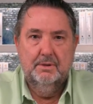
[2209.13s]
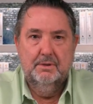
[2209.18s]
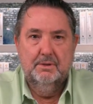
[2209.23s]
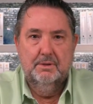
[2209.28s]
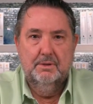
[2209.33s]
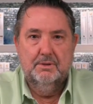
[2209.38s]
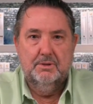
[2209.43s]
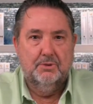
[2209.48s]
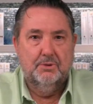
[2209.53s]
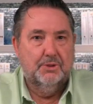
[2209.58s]

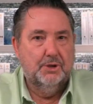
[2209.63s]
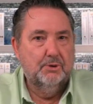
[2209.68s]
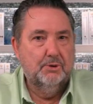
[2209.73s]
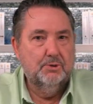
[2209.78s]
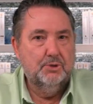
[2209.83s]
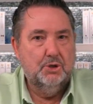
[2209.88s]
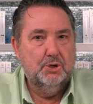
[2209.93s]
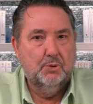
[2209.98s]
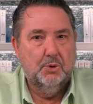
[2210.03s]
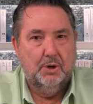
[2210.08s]
So
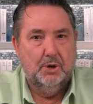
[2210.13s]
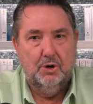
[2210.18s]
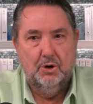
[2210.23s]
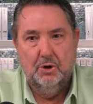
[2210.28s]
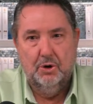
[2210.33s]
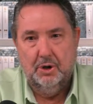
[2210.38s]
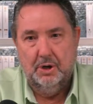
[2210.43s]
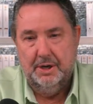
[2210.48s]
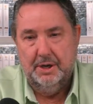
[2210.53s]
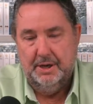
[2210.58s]
those who are
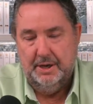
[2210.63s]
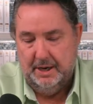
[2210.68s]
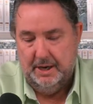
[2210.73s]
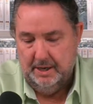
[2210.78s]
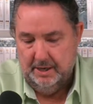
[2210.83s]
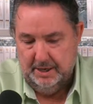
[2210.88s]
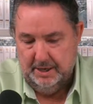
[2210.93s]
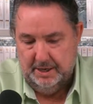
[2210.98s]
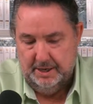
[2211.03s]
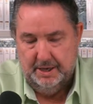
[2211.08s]
currently
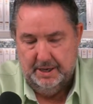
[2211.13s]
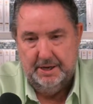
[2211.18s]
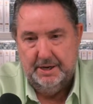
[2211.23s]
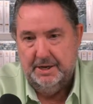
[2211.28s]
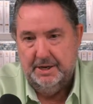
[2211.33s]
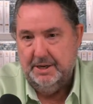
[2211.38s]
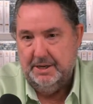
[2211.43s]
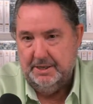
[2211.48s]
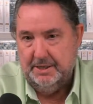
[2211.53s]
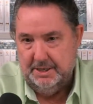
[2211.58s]

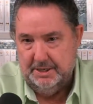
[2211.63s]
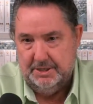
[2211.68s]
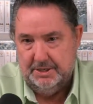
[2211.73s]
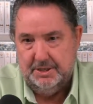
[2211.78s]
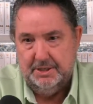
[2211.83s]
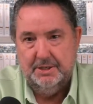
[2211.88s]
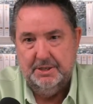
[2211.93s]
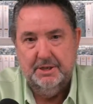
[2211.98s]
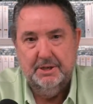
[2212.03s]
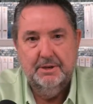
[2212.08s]
alienated and
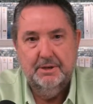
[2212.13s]
distant